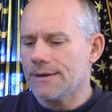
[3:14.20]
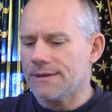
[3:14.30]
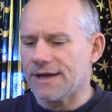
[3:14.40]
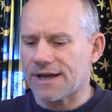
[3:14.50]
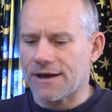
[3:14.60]

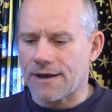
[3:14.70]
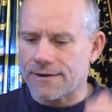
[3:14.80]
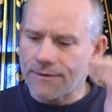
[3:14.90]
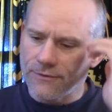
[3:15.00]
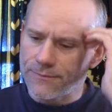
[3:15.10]
Like,
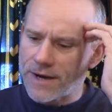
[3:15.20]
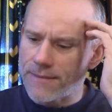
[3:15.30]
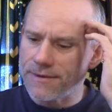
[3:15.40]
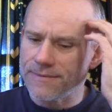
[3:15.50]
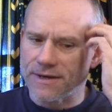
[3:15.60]
we've
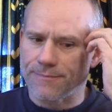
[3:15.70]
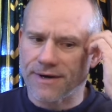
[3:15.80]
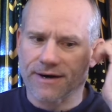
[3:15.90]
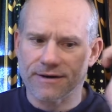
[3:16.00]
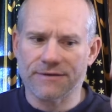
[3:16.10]
probably been a
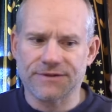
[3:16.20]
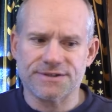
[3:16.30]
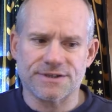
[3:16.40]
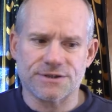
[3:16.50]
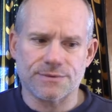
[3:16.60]
part of the
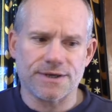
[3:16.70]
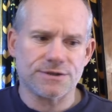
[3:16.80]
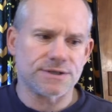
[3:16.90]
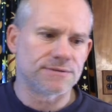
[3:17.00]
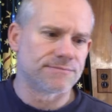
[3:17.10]

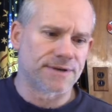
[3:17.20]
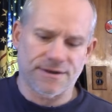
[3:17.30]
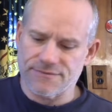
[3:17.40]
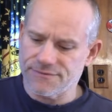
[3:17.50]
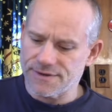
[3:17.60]
situation, but
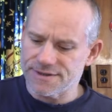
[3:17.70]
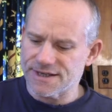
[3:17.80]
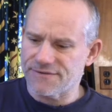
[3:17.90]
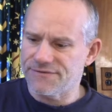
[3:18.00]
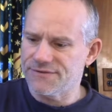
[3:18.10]
I've, it's
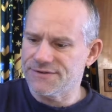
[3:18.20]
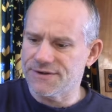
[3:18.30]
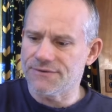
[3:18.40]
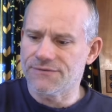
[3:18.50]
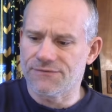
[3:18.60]
like
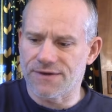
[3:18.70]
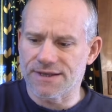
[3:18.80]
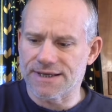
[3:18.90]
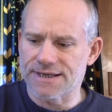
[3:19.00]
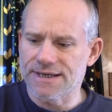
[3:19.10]
still
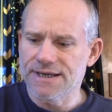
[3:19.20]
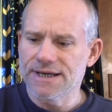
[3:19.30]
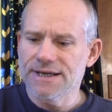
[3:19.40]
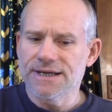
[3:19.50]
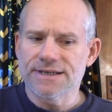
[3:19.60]

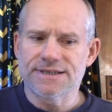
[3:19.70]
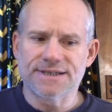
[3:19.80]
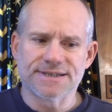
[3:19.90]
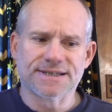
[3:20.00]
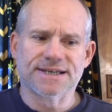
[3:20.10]
feeling
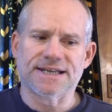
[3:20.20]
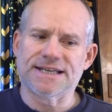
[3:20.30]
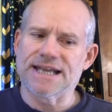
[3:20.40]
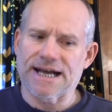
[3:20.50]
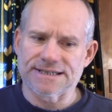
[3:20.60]

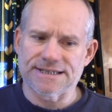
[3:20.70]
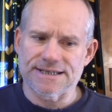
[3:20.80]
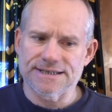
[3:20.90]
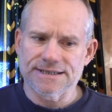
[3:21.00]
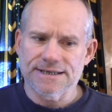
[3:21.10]

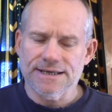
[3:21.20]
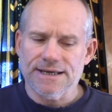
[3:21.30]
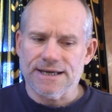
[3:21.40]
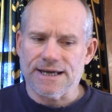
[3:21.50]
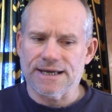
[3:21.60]
disconnected.
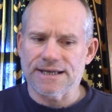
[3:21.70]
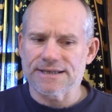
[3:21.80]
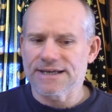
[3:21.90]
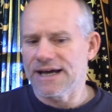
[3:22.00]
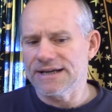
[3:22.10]

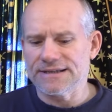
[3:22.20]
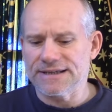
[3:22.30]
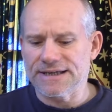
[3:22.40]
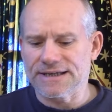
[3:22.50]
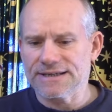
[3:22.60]
And kind of
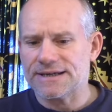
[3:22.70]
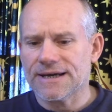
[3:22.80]
like...